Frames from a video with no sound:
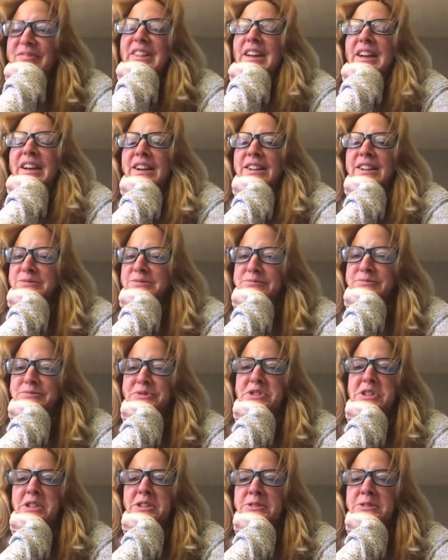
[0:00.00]
Yeah.
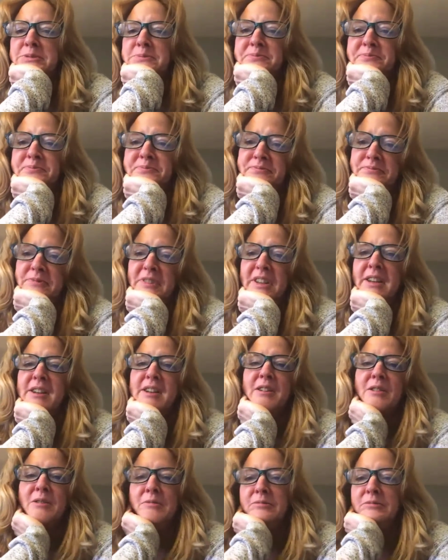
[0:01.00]
So,
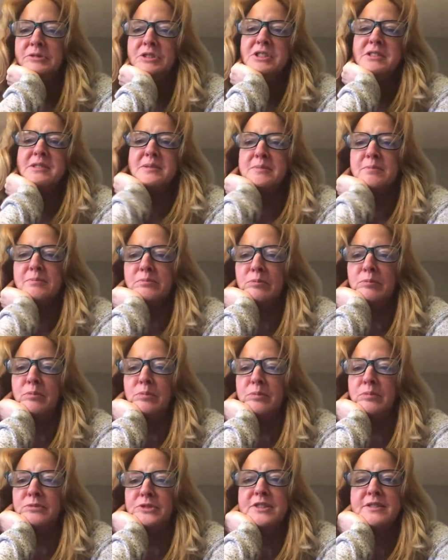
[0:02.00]
just
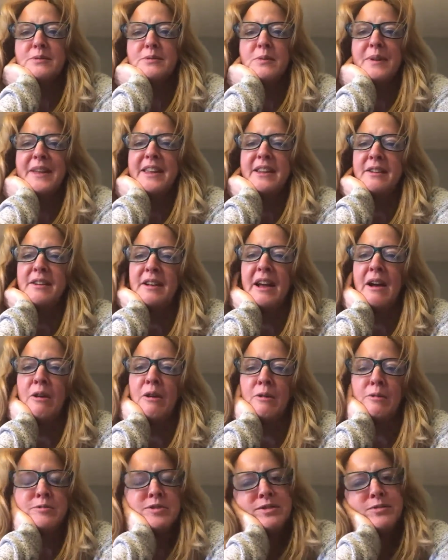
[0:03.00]
waiting now.